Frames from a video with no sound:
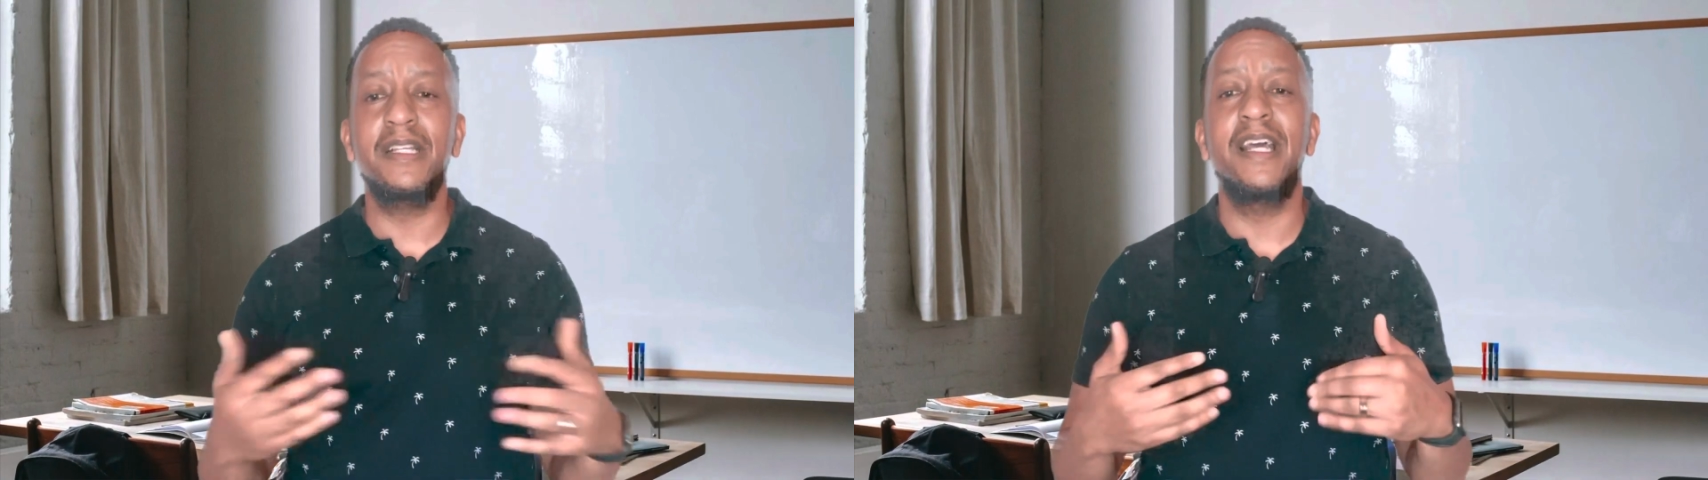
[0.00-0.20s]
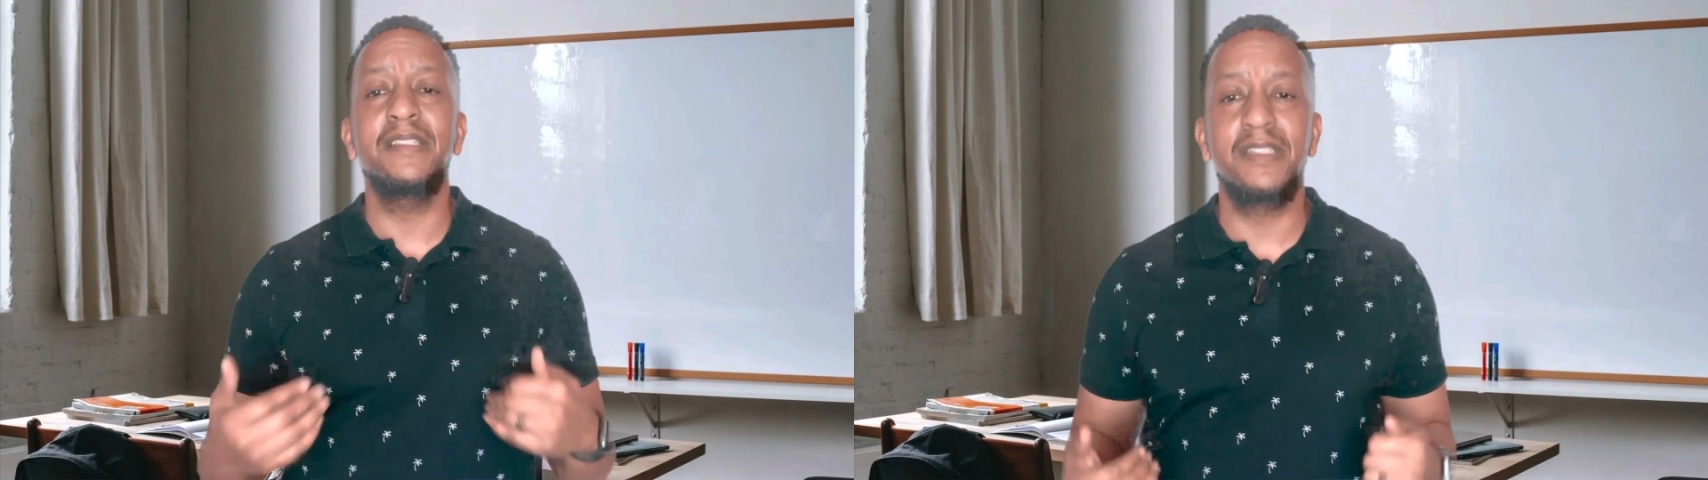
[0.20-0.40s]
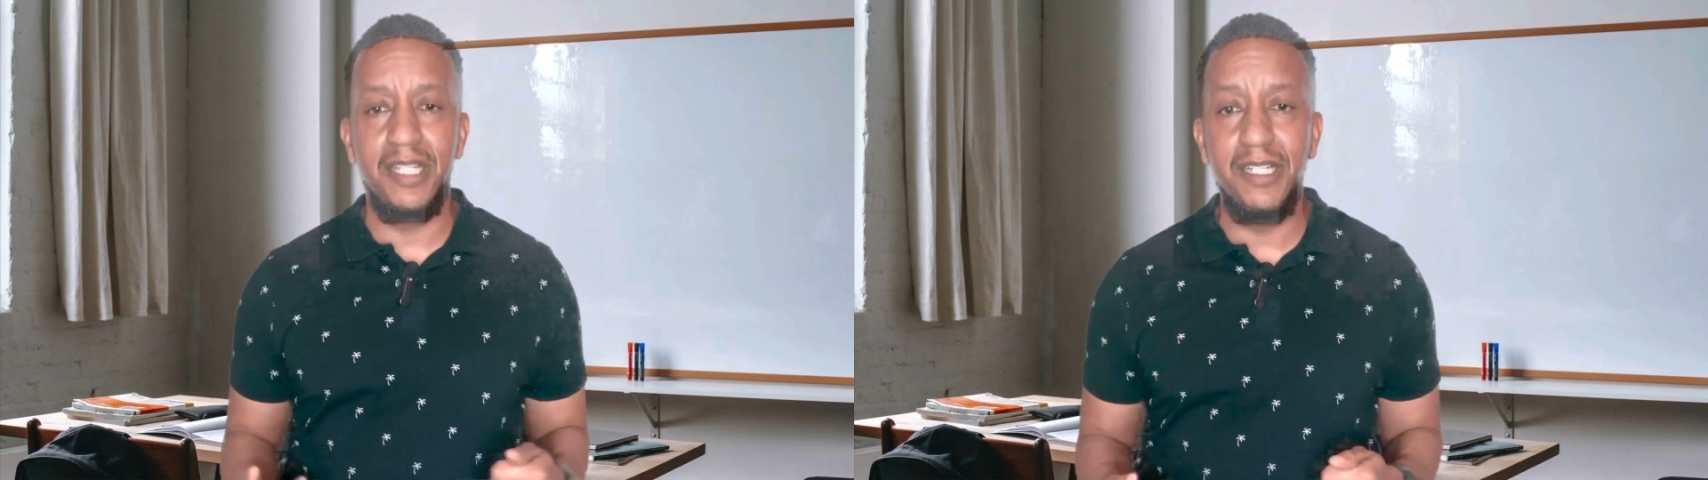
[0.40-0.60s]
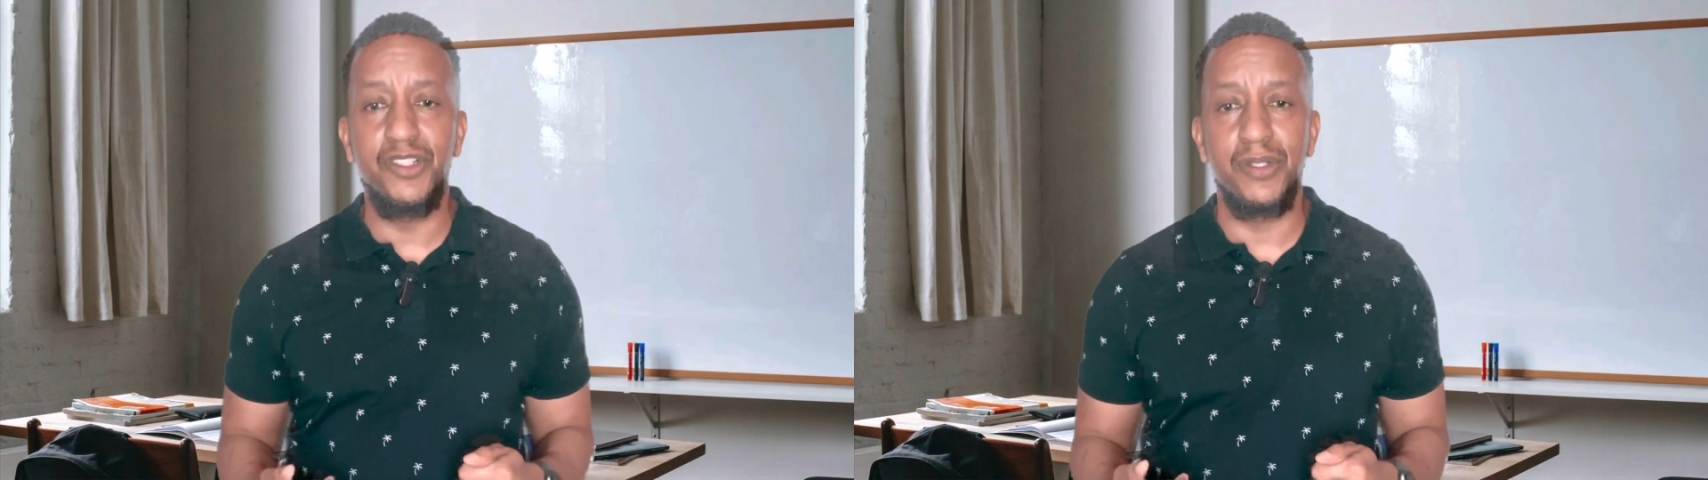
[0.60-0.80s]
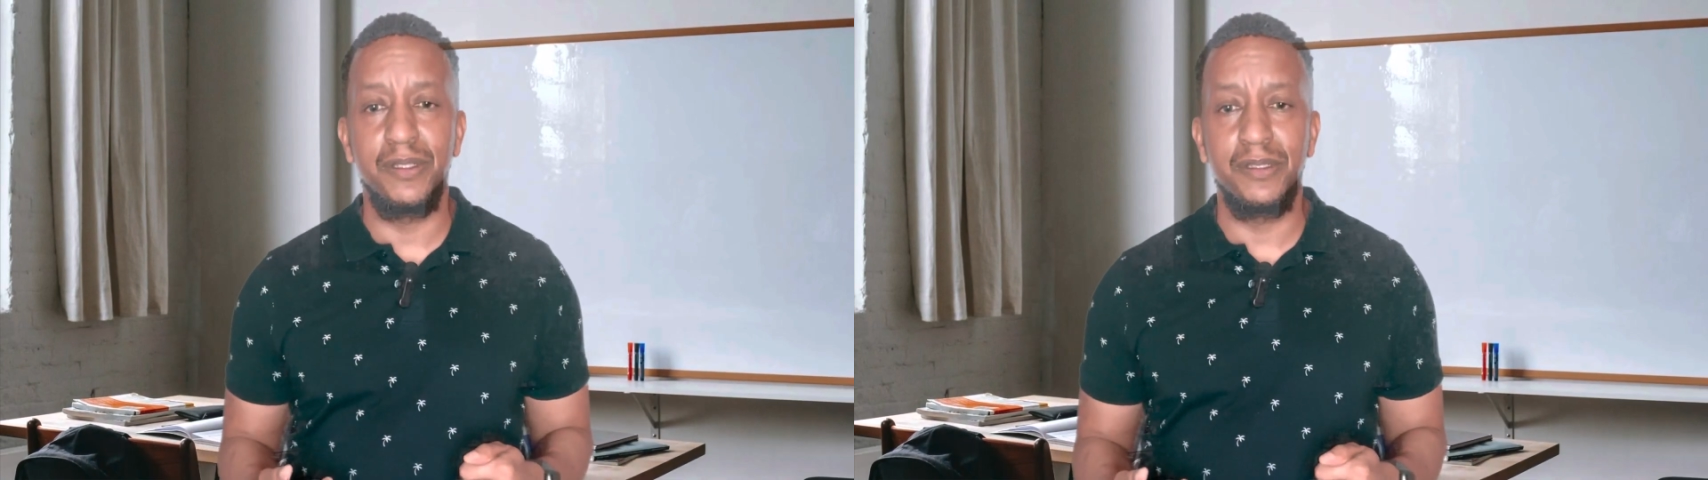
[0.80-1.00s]
as
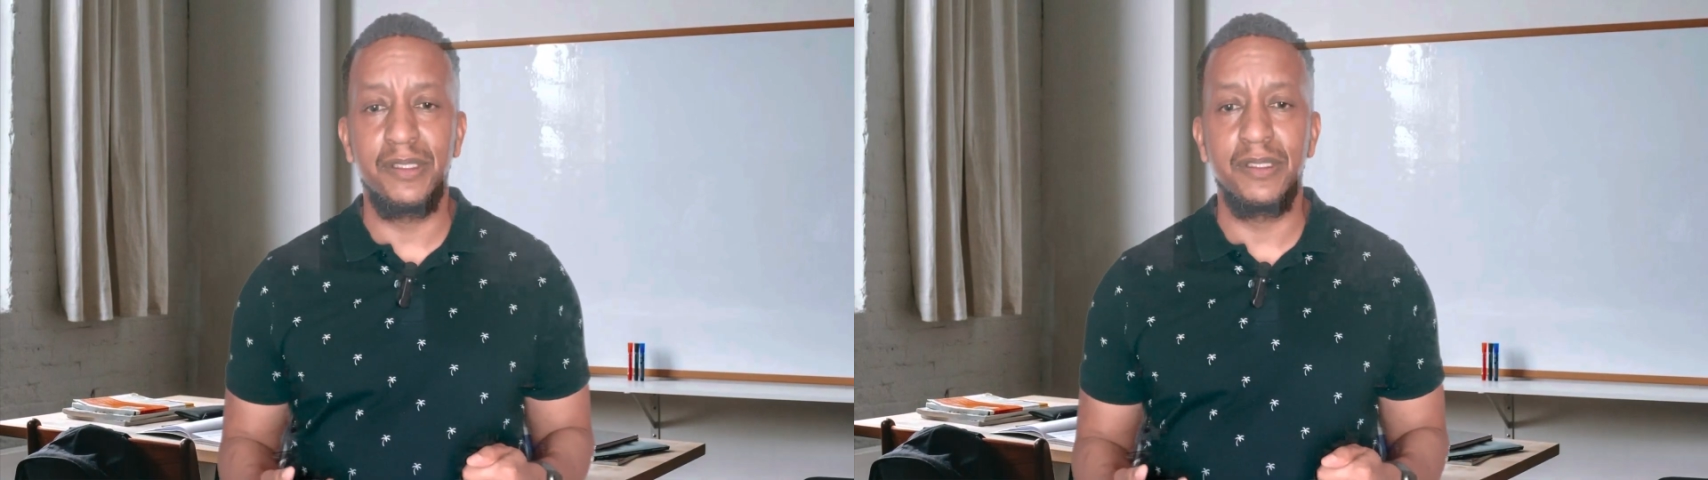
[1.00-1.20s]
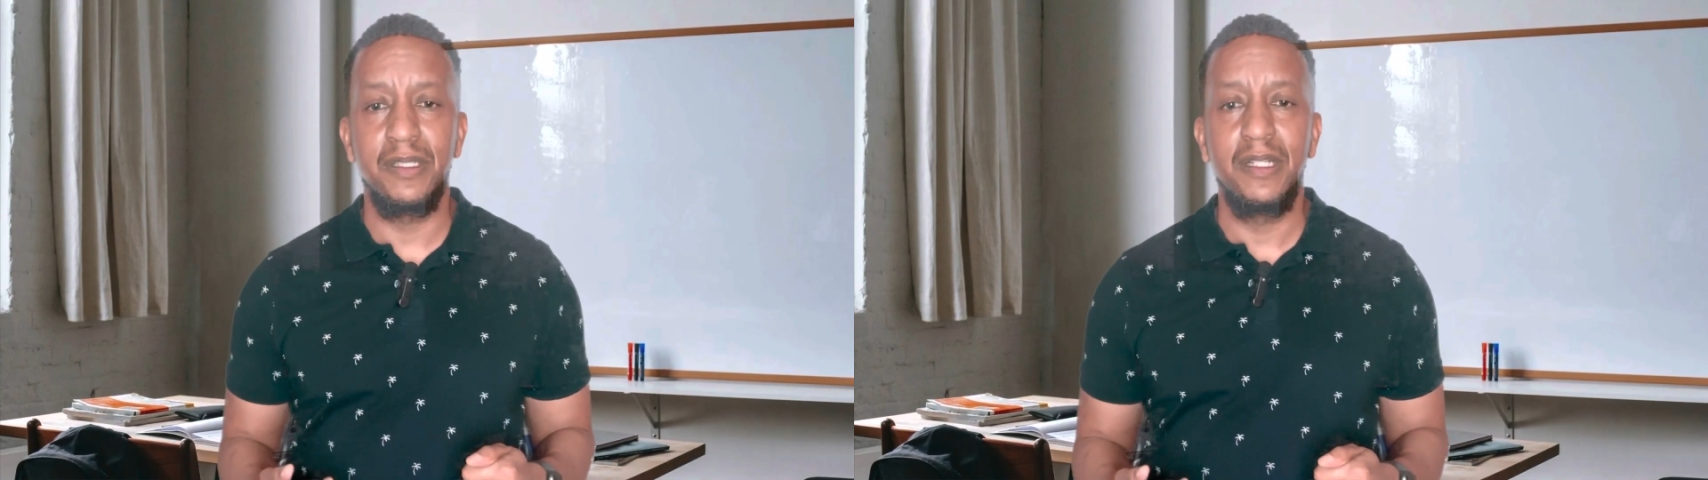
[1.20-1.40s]
teachers